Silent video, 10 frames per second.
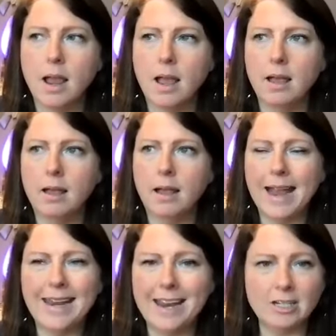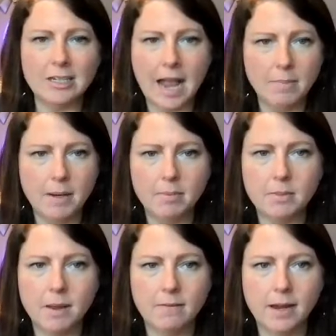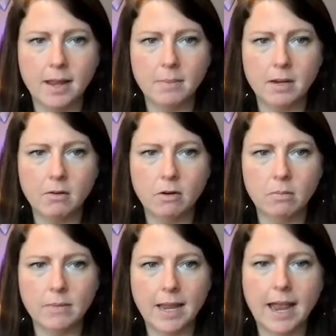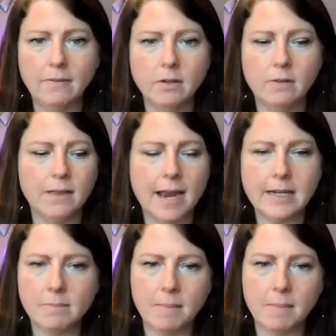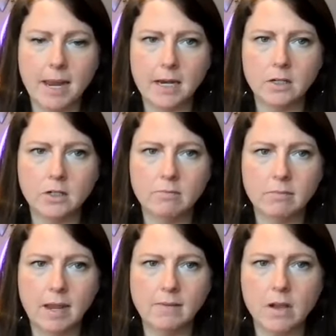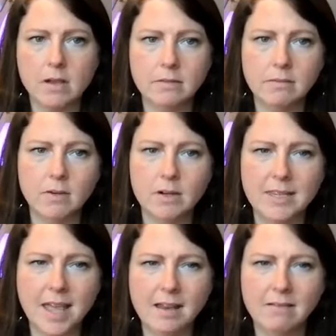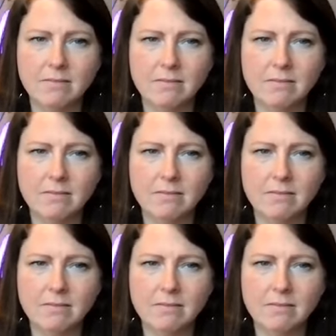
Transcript: I can't just add people to my VIP group. They have to have liked my page. Have y'all noticed that?